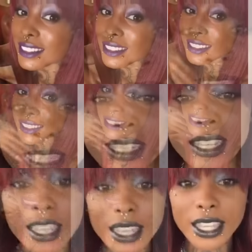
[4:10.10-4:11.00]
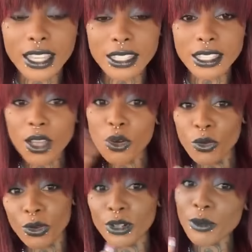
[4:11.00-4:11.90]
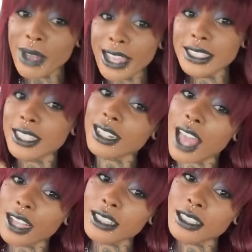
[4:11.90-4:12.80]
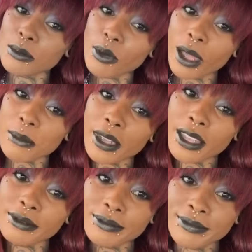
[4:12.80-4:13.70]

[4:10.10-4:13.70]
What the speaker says: Bitches, on the way to a doctor's appointment,